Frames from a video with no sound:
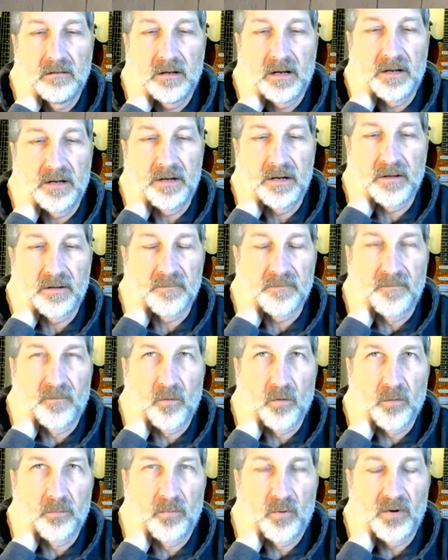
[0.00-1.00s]
another
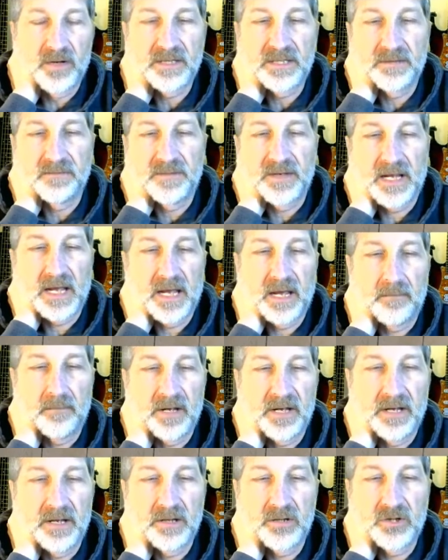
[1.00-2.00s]
4 points of
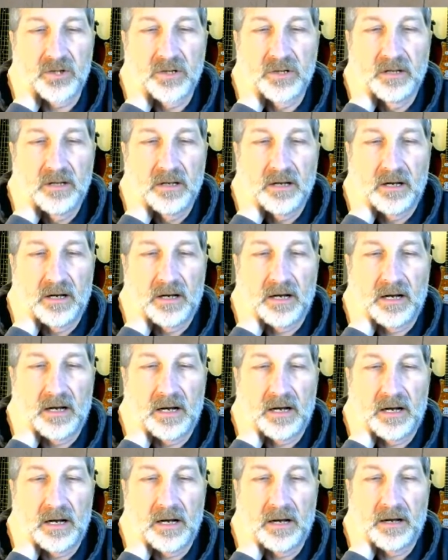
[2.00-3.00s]
damage,
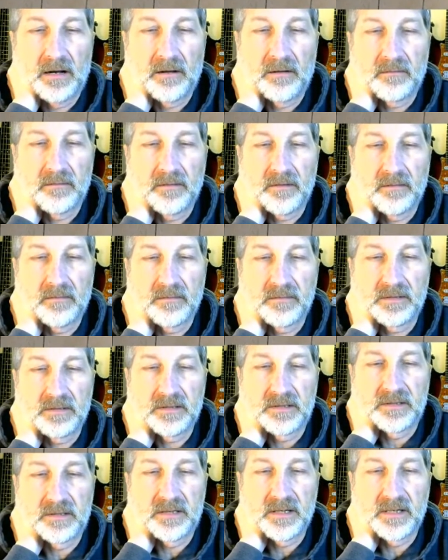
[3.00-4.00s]

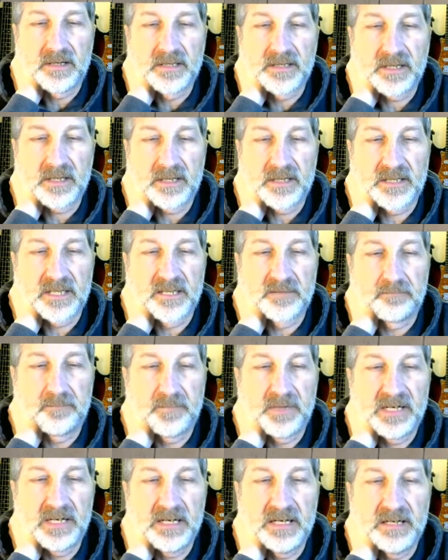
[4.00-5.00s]
does a
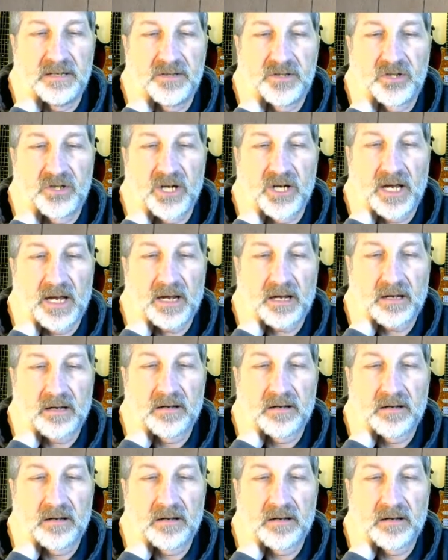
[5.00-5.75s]
speed check